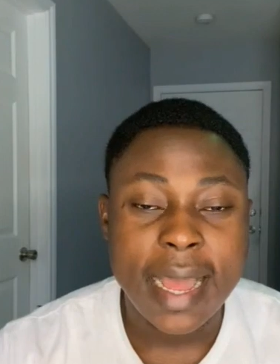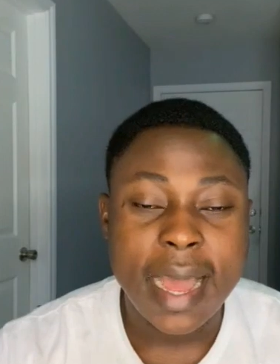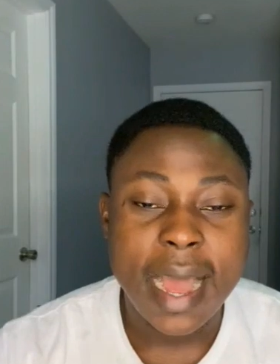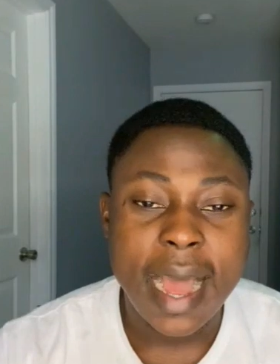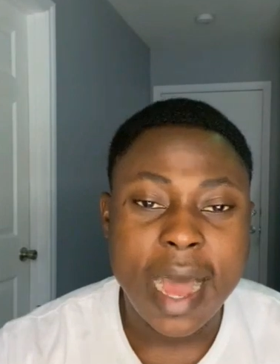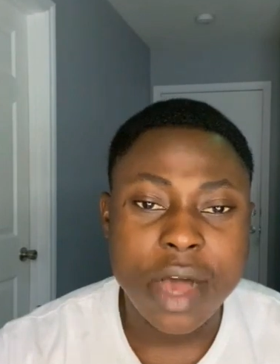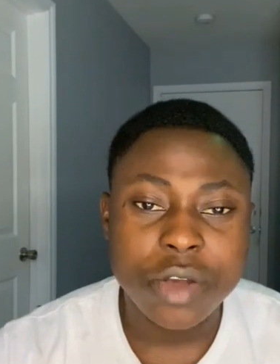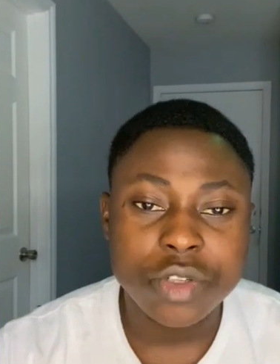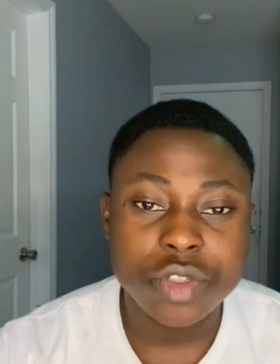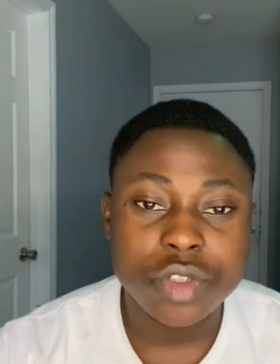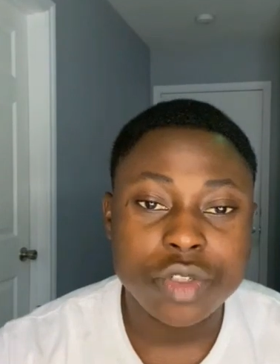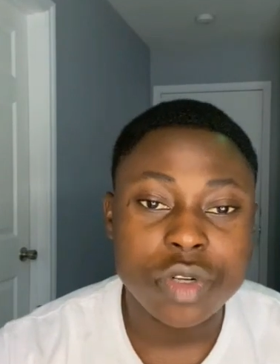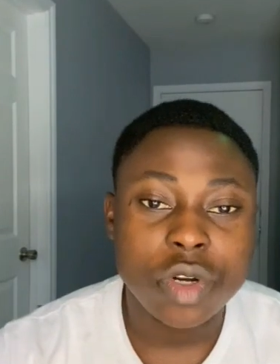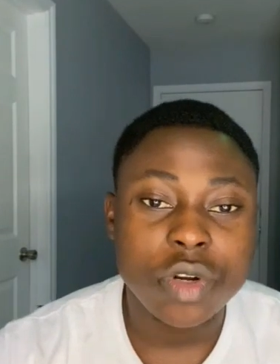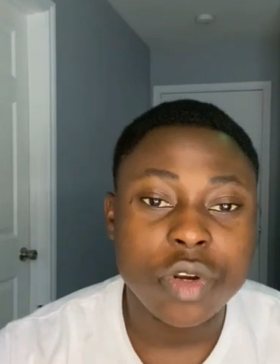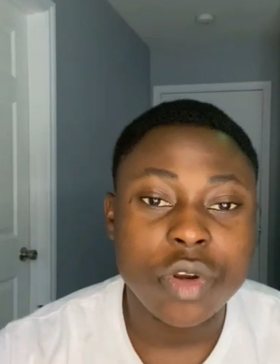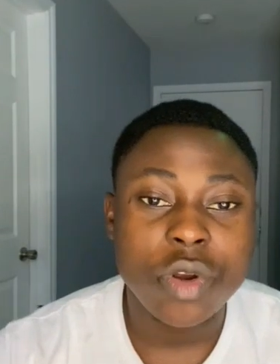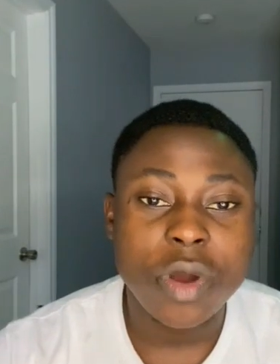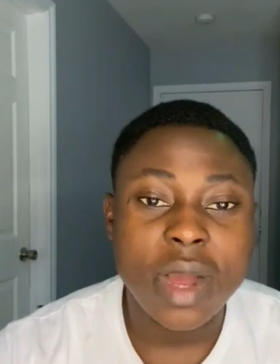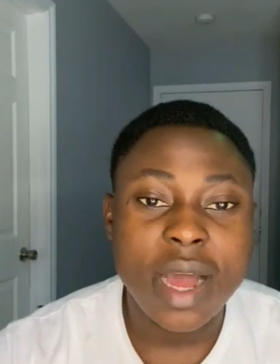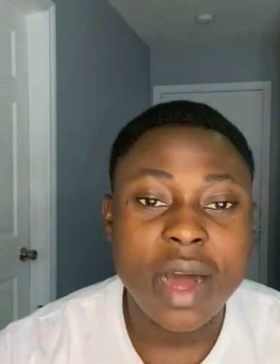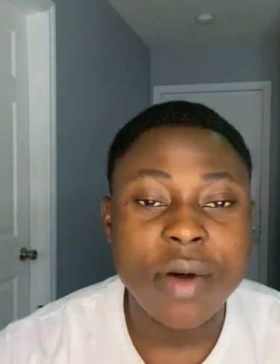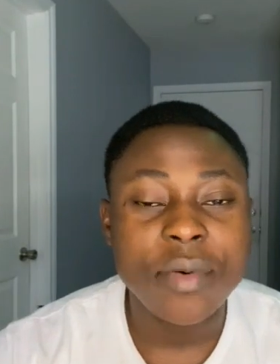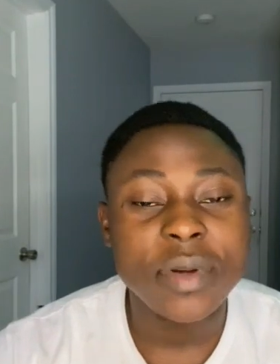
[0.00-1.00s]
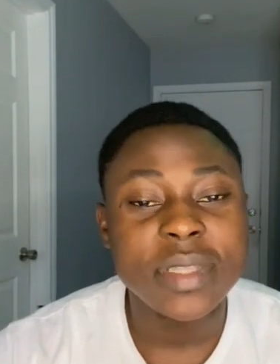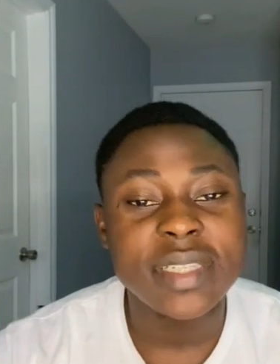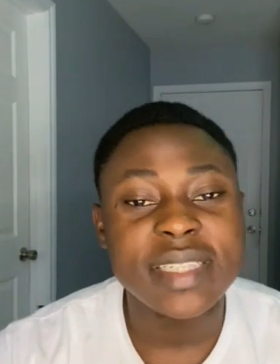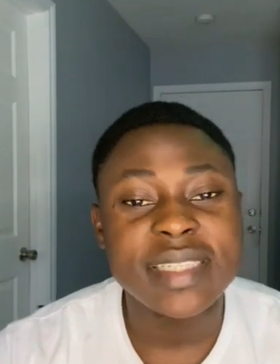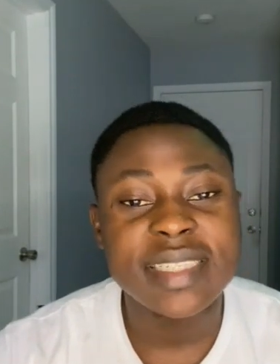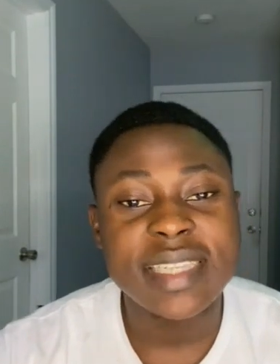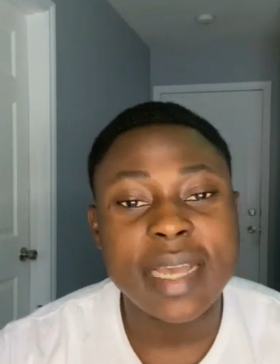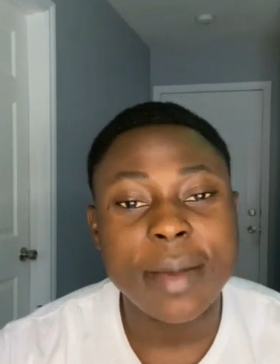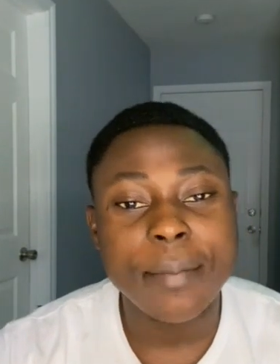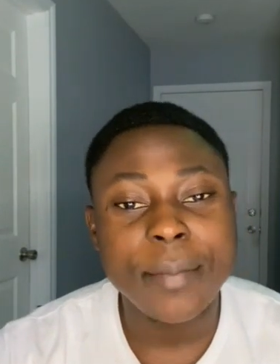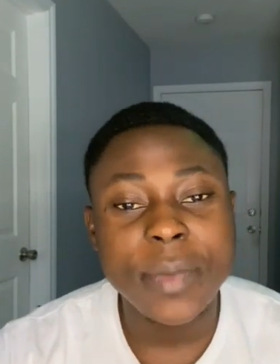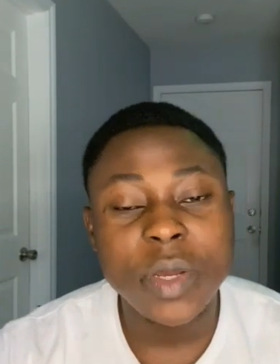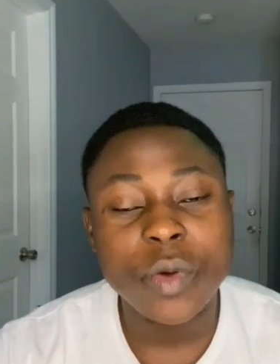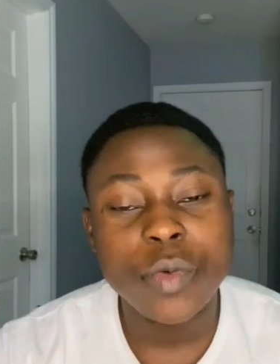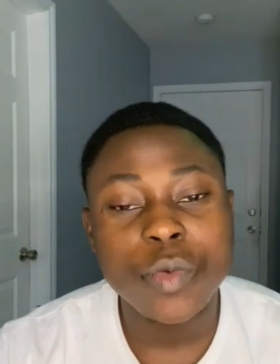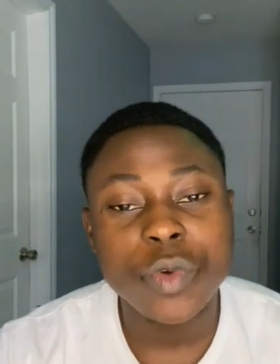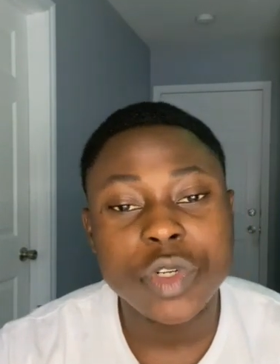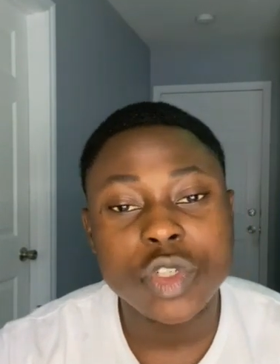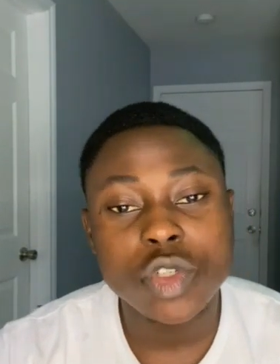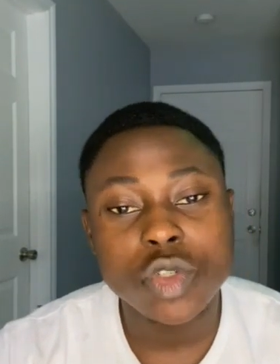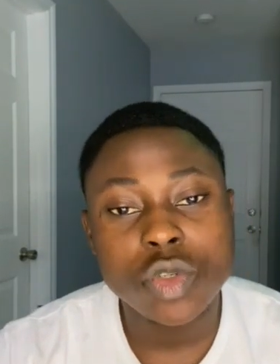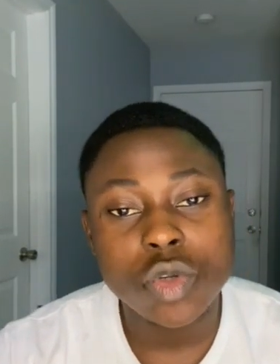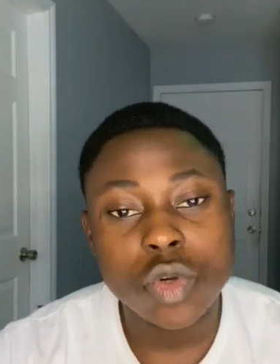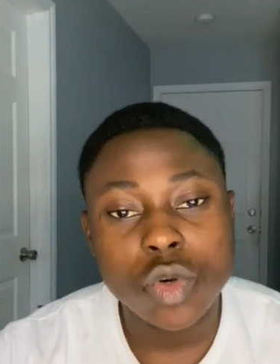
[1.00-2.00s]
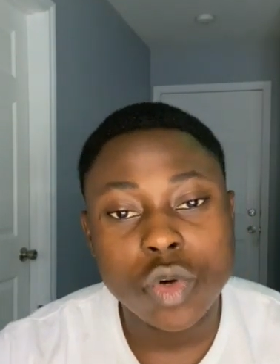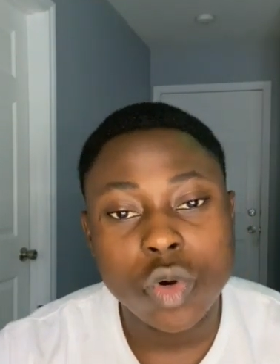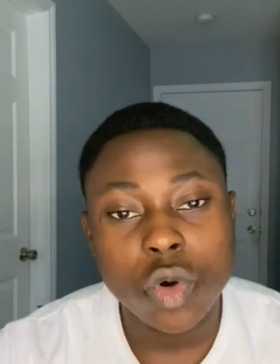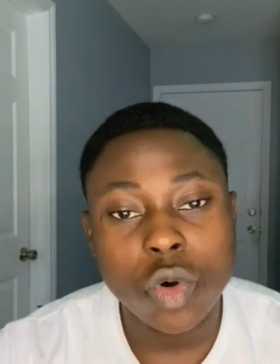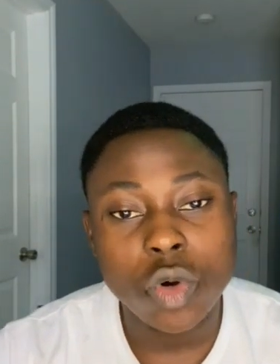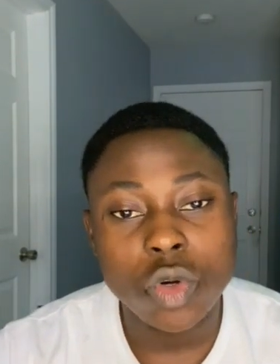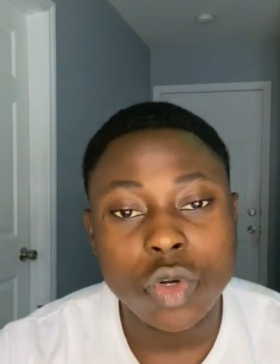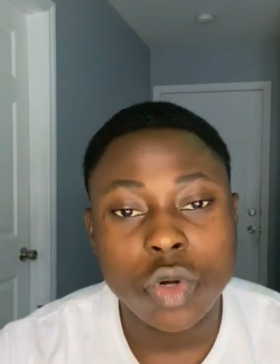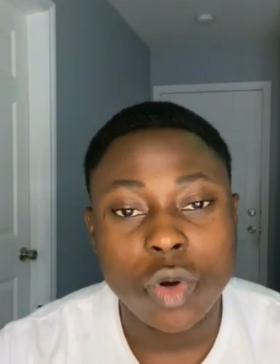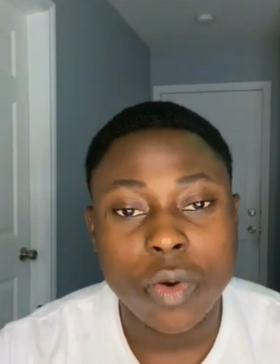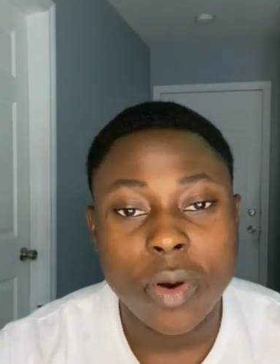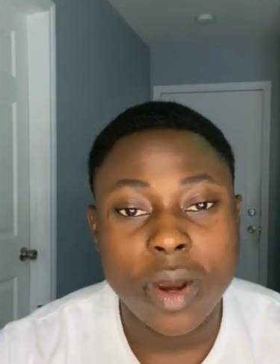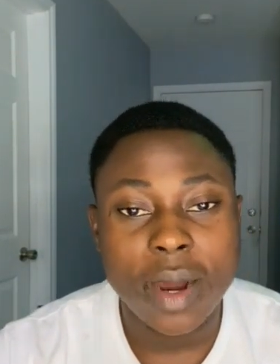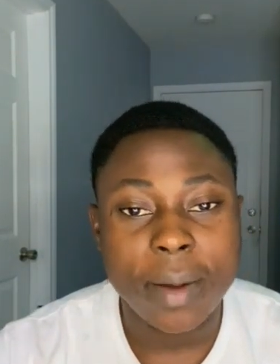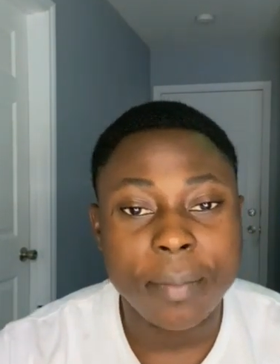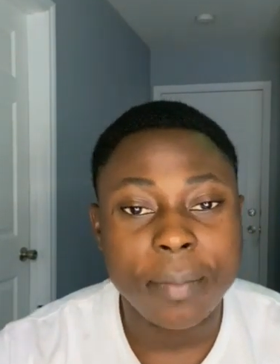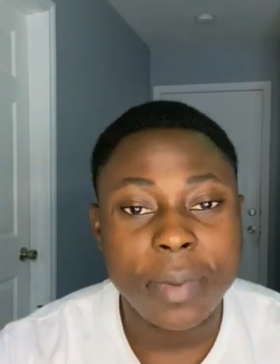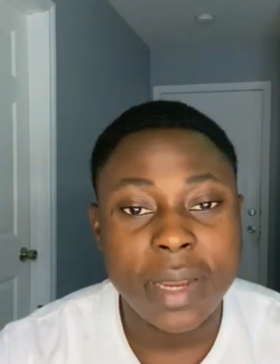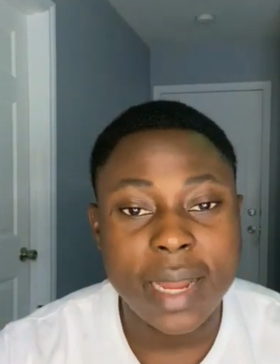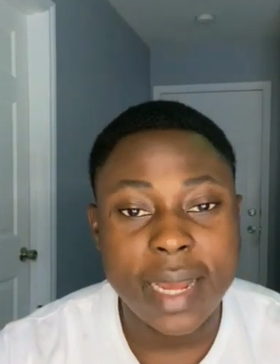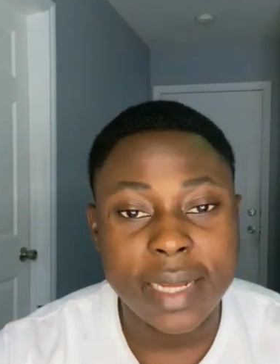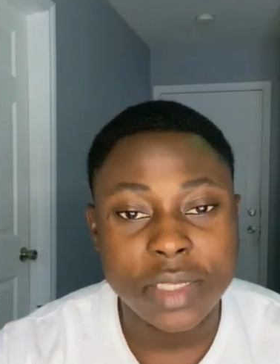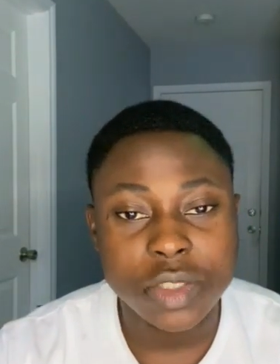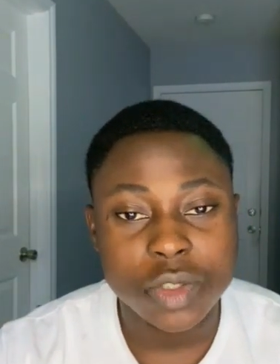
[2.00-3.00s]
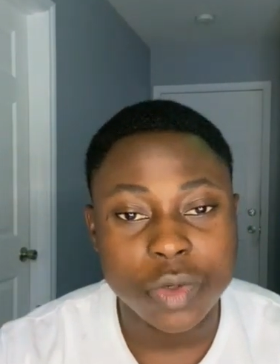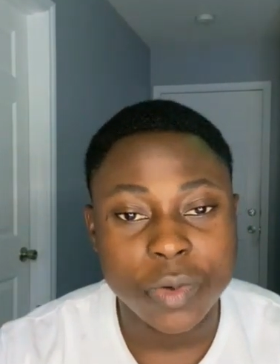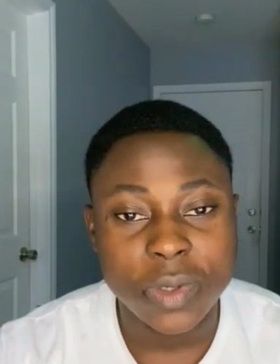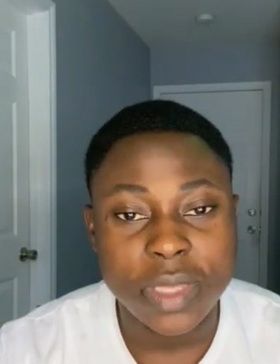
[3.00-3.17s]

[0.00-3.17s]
How strong you are will determine which school you apply to,